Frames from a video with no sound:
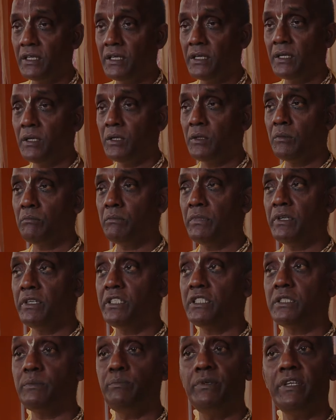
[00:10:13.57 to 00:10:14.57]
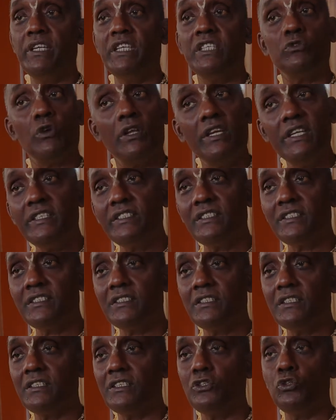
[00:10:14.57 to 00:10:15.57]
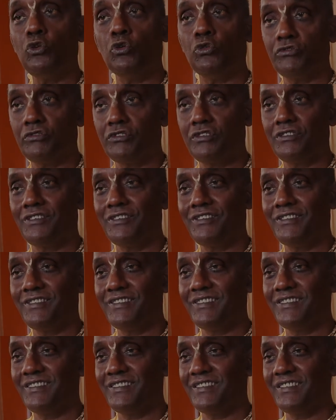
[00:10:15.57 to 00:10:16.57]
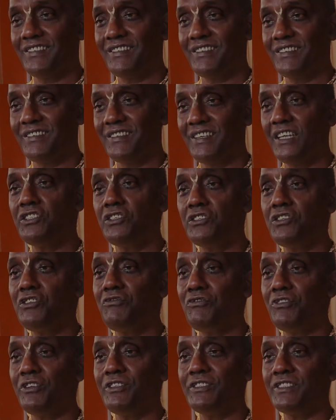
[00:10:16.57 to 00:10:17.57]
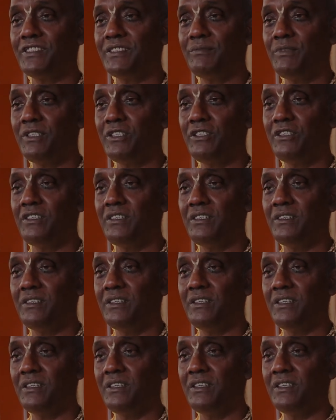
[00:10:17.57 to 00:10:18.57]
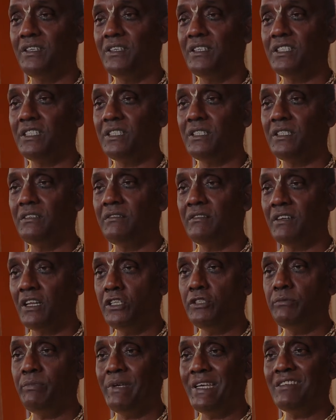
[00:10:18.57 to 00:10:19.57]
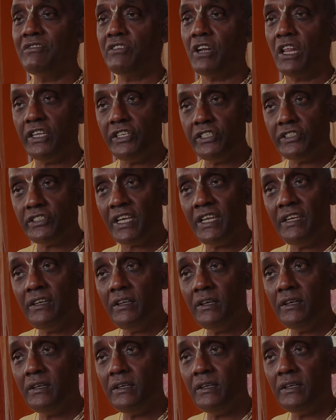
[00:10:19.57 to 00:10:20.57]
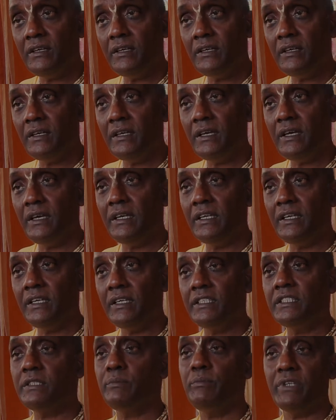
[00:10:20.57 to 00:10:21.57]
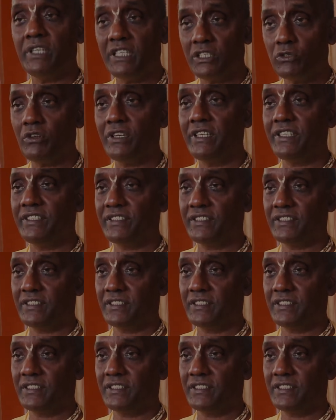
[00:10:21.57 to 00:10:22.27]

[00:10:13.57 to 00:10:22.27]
but spiritualists don't. as a difference between being religious and spiritualist.